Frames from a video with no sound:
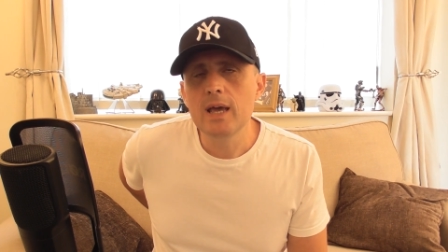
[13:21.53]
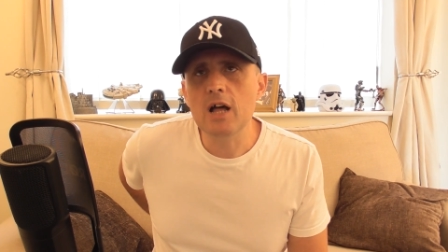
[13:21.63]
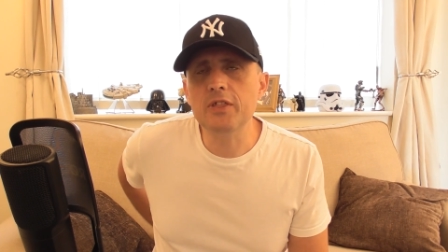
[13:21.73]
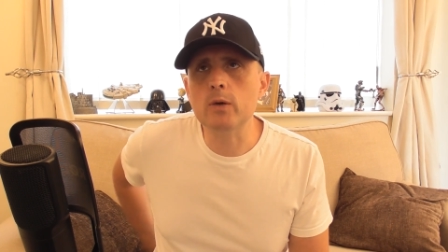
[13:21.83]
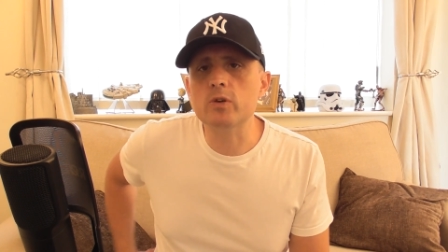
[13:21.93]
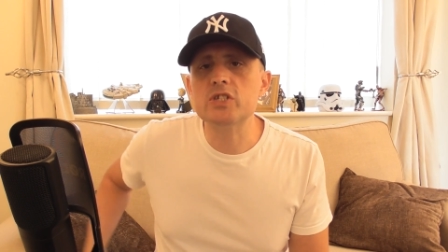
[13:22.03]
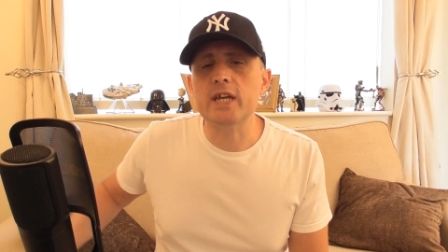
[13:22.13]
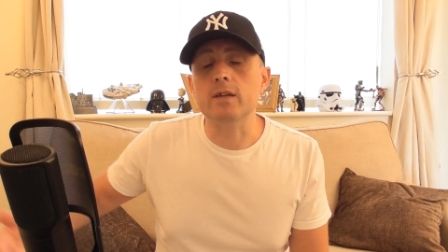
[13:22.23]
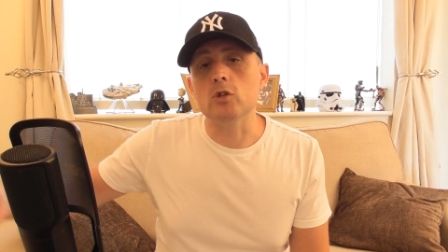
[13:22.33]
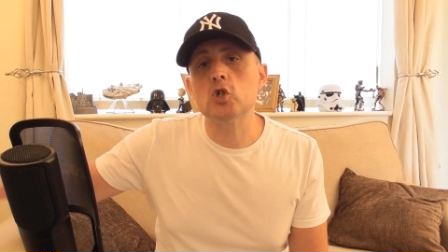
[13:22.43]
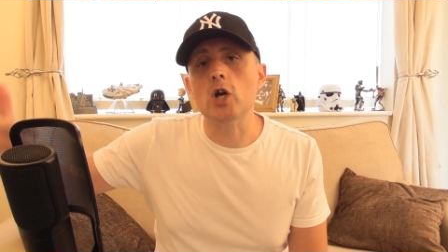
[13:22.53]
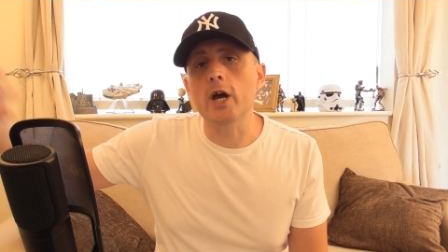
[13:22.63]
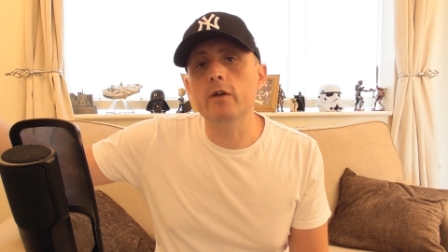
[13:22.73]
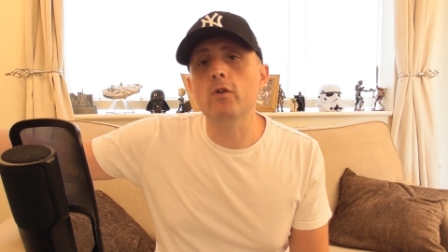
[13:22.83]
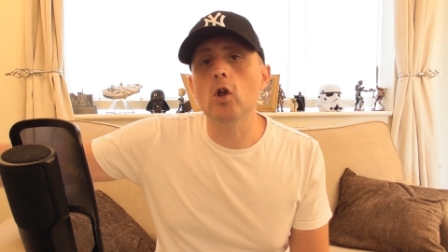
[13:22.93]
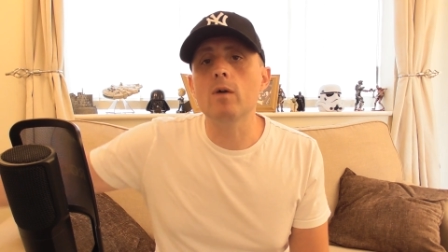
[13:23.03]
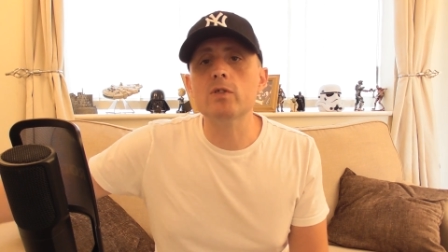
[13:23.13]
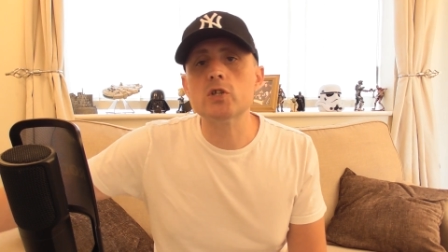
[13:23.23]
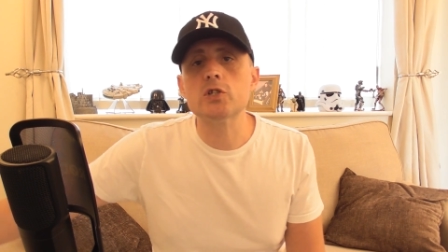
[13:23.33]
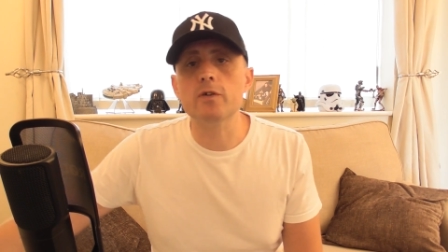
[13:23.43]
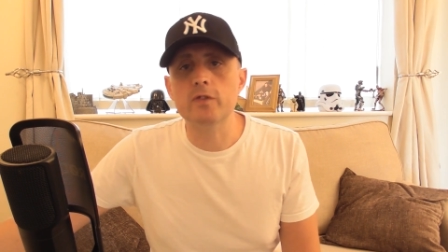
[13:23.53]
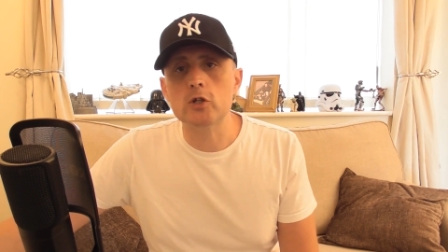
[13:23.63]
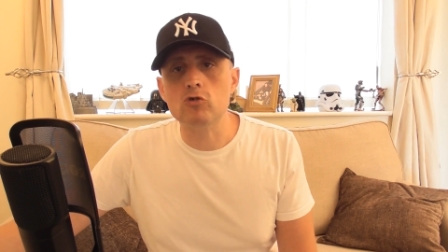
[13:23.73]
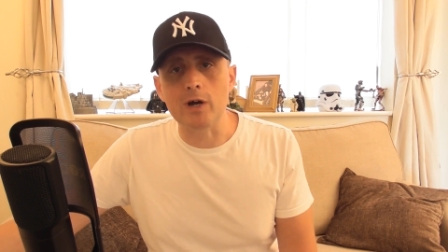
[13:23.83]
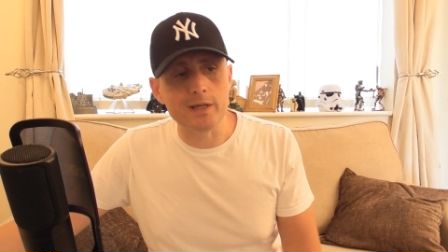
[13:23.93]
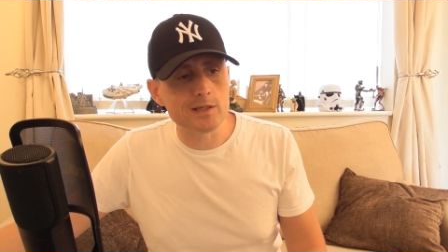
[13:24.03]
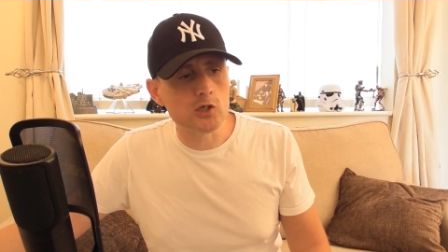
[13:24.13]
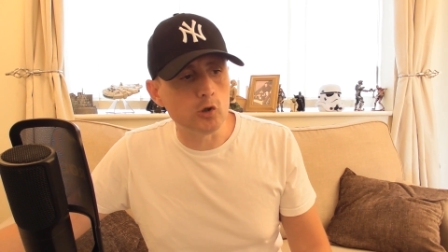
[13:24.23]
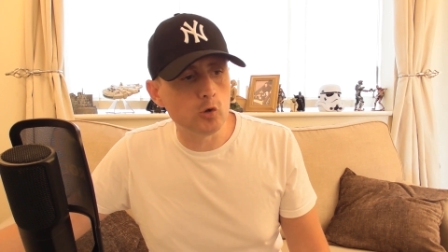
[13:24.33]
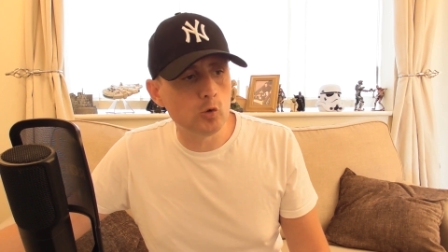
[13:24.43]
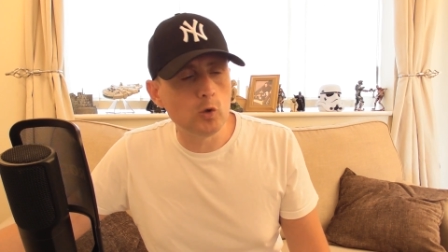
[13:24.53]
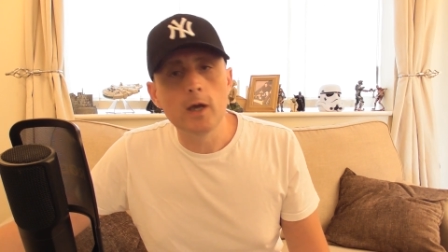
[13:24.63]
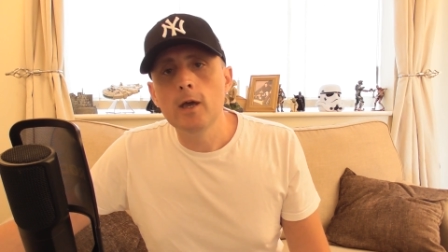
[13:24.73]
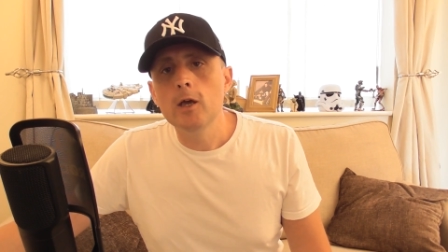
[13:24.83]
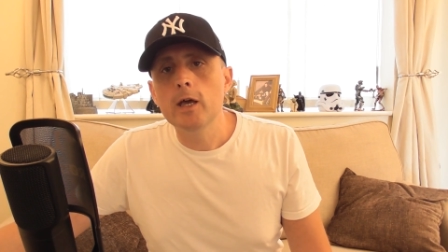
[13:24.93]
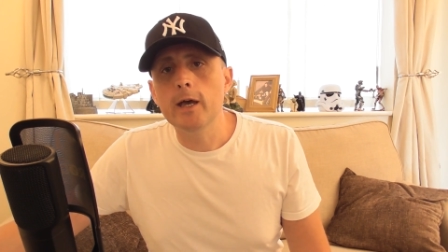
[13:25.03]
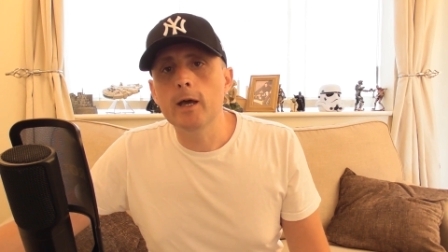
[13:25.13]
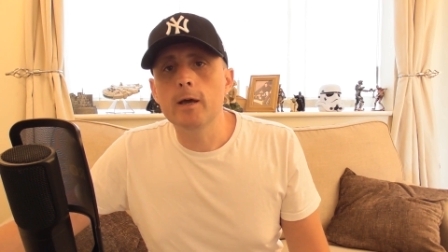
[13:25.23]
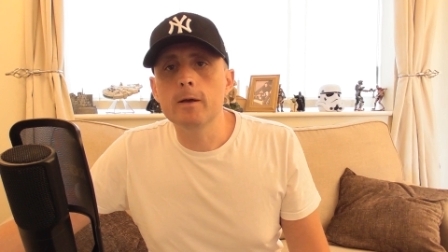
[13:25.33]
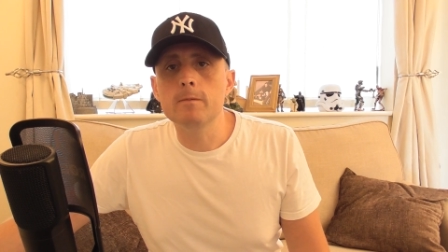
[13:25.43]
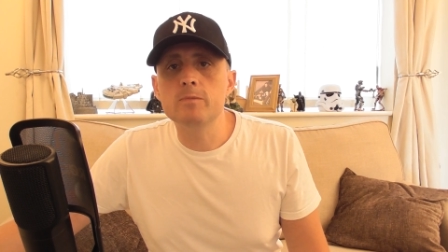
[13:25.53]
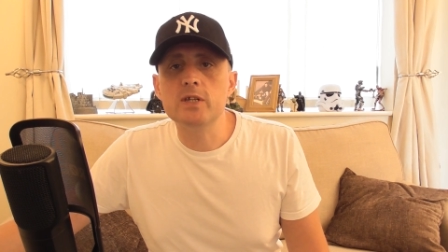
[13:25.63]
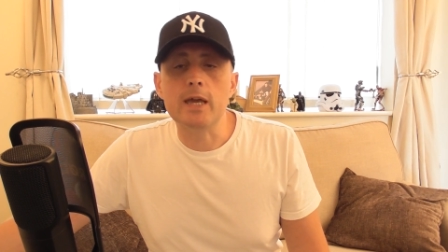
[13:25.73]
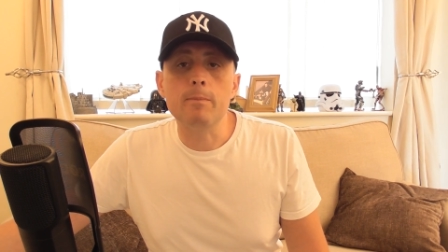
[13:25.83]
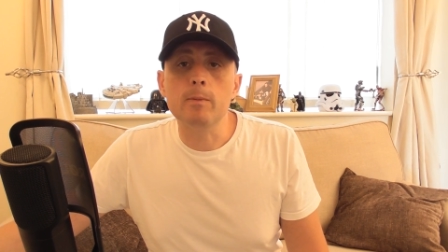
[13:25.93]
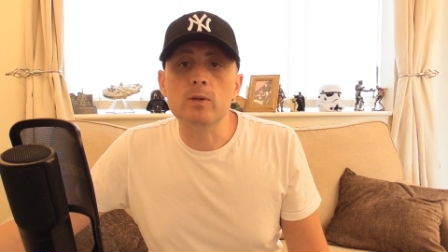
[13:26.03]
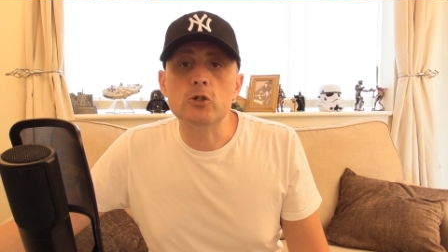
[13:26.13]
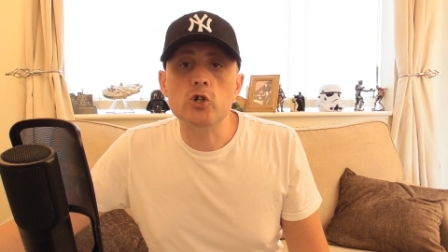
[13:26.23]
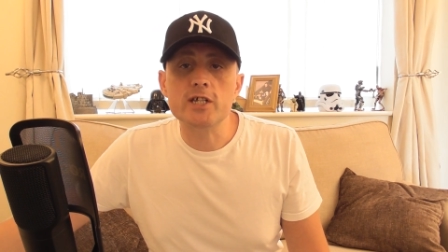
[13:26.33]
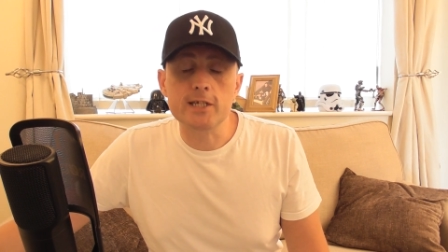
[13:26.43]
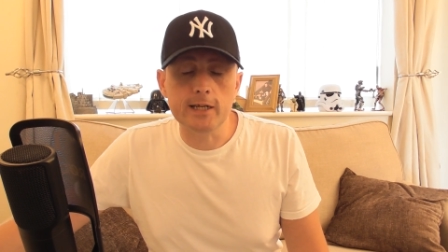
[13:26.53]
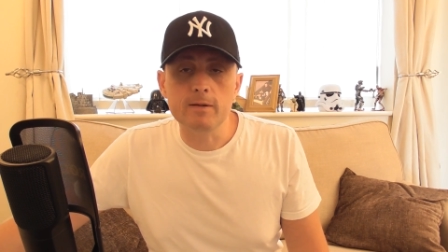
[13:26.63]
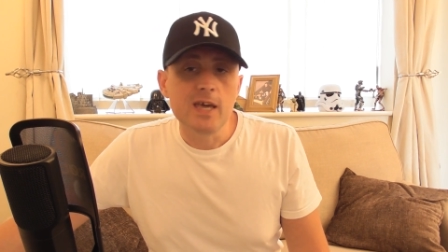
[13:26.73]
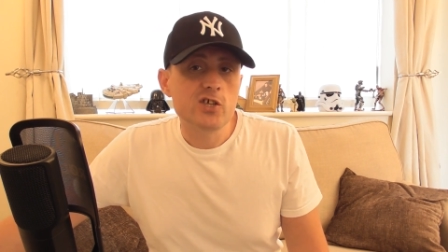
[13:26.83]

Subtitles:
I think it would have taken the shine off a lot of other stuff they're trying to get people interested in.